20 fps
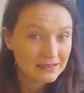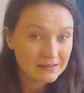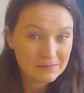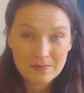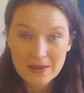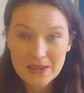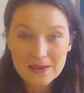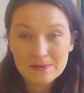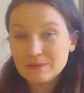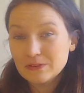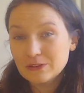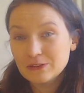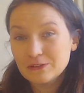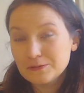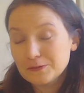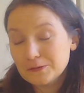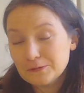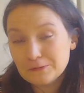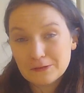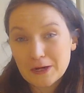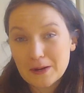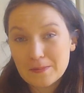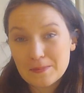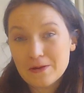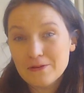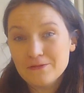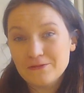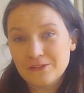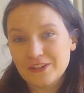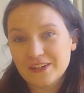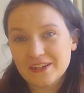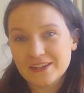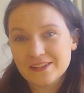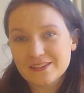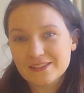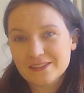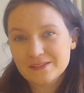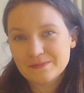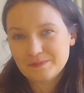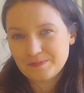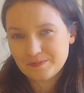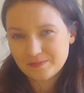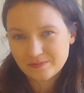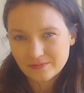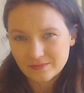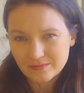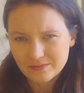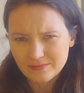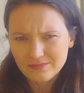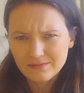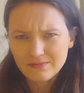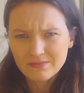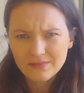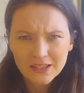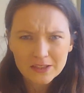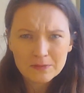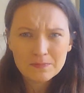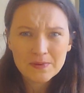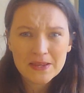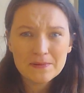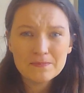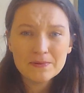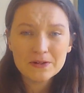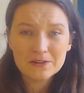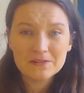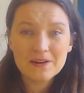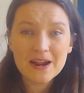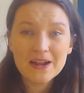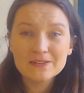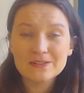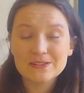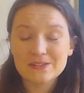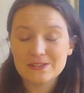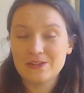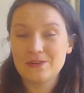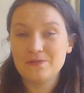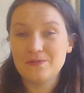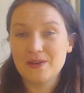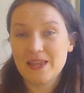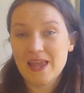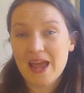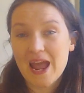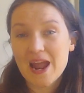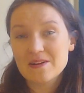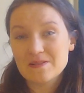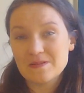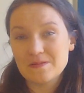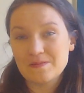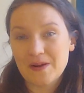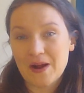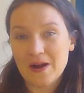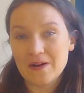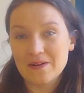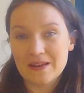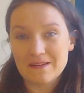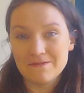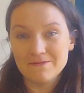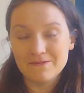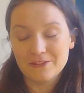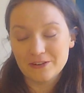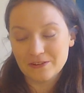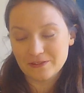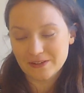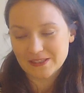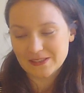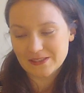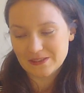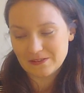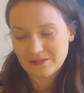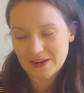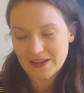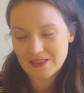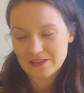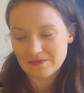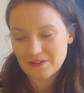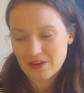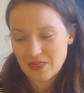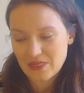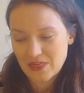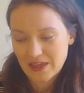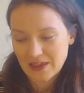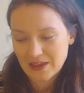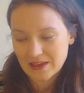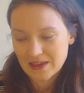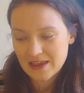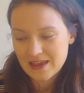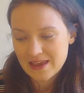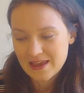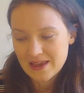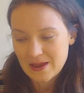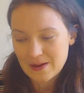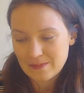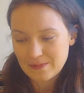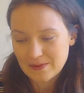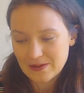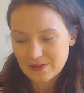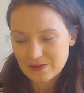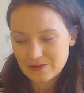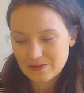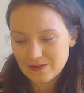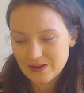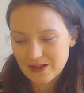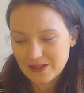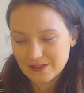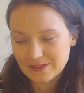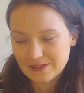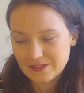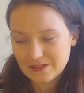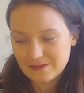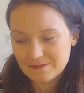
People rub off on us. The people around us who we care about influence the way that we think about the world.